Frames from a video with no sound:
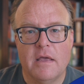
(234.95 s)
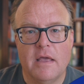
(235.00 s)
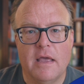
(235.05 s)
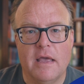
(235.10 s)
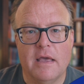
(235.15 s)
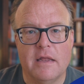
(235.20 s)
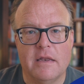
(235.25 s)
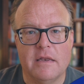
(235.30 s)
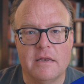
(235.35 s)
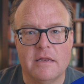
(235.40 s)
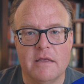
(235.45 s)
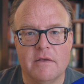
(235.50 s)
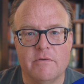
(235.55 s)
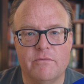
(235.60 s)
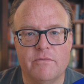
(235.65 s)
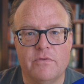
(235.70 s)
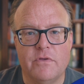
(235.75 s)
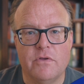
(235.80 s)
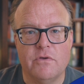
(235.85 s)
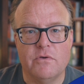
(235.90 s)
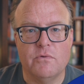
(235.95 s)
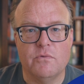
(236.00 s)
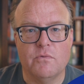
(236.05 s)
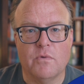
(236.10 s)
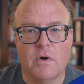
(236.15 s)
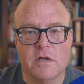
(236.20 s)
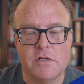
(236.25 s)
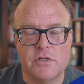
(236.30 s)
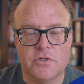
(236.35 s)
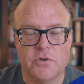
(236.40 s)
And if you
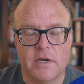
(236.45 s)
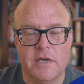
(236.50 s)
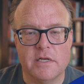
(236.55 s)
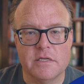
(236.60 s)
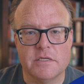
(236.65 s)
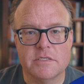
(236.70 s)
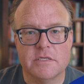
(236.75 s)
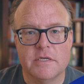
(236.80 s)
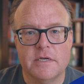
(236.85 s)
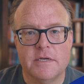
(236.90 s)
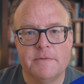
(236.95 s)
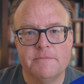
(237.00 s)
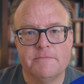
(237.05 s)
want to join us,